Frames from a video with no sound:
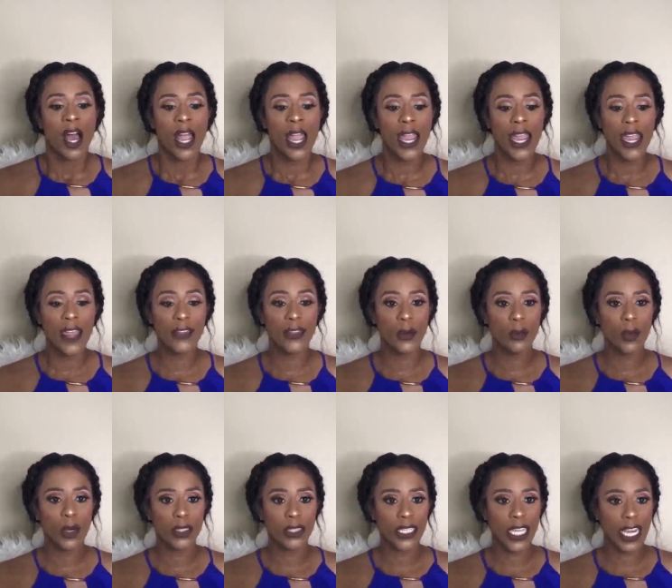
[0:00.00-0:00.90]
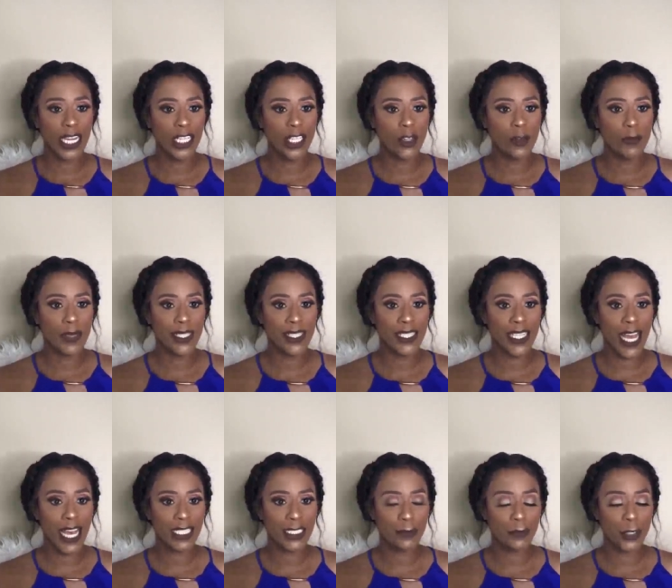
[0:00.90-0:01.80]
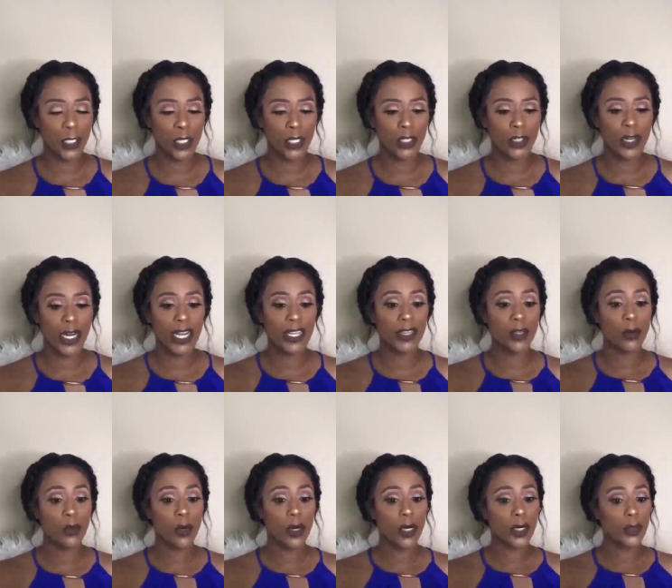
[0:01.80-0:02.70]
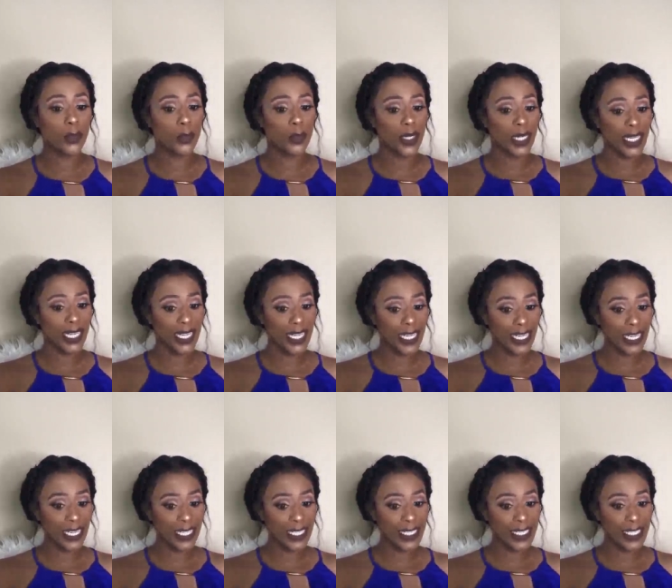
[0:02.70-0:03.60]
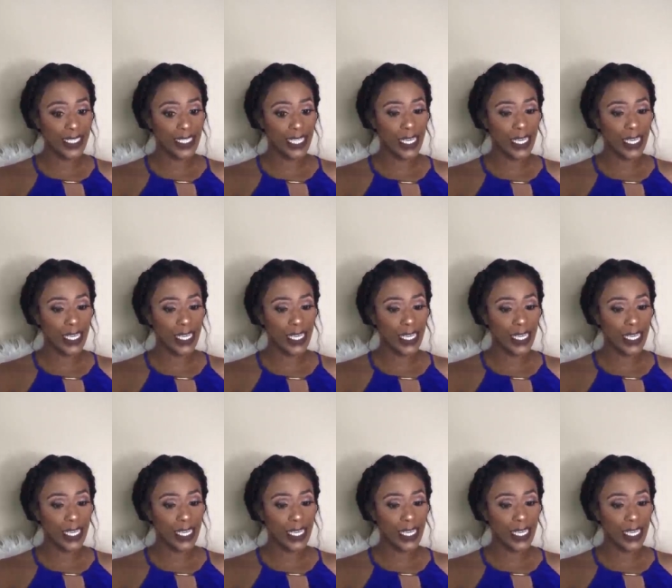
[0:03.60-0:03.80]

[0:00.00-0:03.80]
And the word, thank you, Miss Gossip Girl, and the word reads,